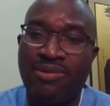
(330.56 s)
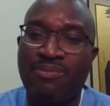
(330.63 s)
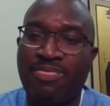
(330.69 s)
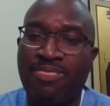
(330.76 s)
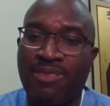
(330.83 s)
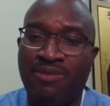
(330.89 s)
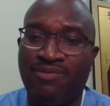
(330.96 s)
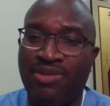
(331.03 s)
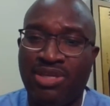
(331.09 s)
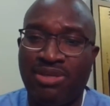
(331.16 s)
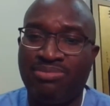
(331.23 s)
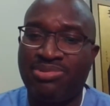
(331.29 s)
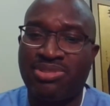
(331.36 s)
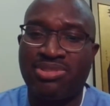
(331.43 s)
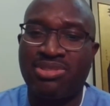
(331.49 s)
If it
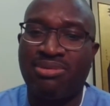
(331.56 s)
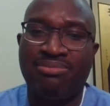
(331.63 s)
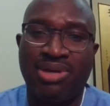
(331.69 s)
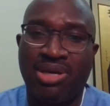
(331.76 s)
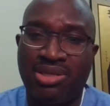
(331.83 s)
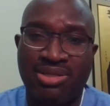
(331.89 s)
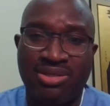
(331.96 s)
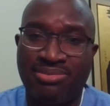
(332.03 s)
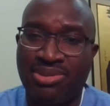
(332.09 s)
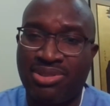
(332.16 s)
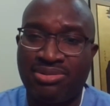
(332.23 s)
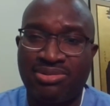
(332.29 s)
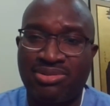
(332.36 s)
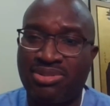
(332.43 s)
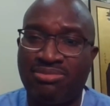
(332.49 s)
helps somebody coming
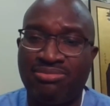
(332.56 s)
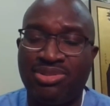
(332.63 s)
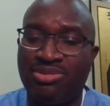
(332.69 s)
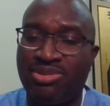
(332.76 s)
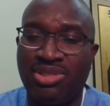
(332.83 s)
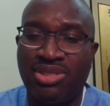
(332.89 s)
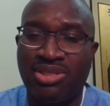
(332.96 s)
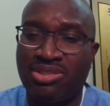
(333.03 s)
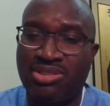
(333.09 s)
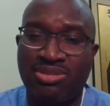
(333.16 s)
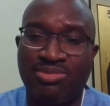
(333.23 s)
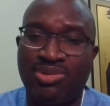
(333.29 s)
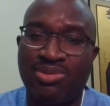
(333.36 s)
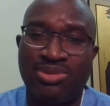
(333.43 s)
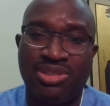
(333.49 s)
out, some new dentist, some
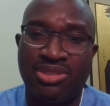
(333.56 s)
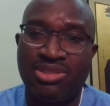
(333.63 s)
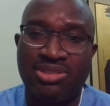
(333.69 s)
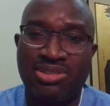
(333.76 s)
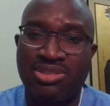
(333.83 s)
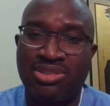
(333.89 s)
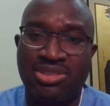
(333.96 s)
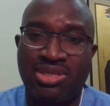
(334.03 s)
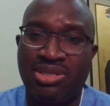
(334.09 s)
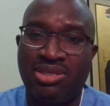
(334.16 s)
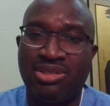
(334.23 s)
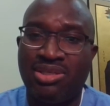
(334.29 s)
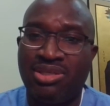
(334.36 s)
old dentist, to say,